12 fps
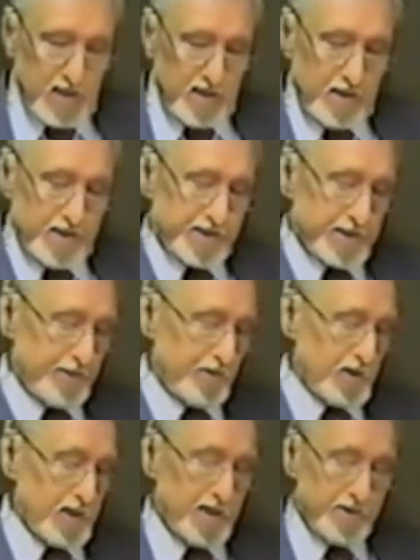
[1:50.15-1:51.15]
There are
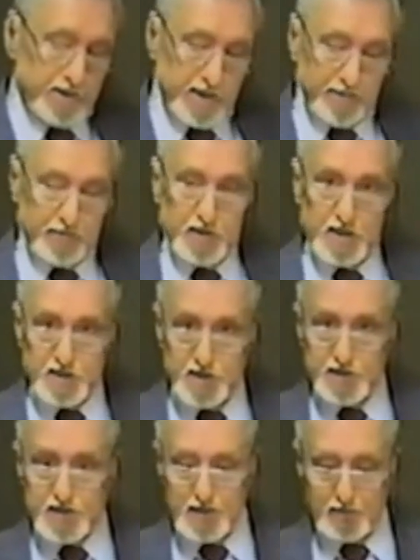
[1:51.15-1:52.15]
several other
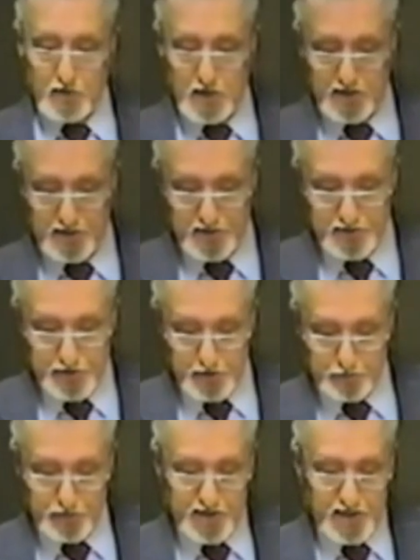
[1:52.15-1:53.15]
definitions, several other
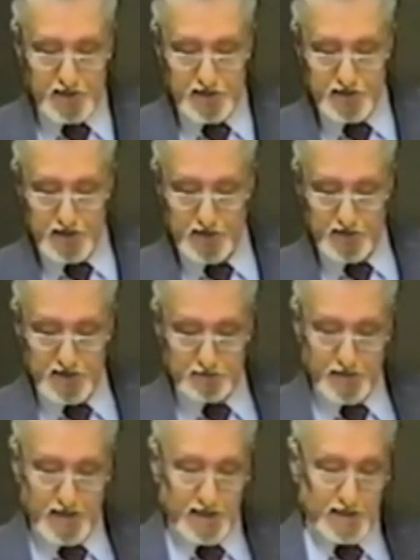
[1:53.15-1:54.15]
interpretations on this
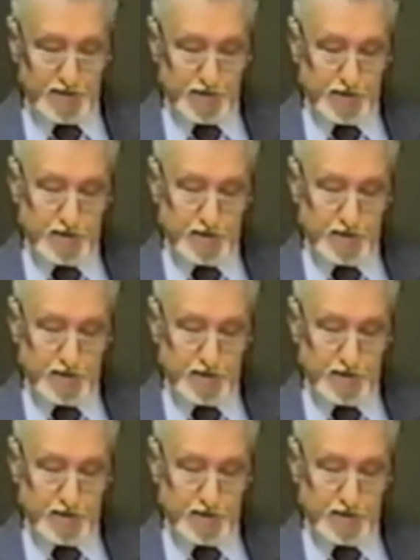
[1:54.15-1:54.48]
page.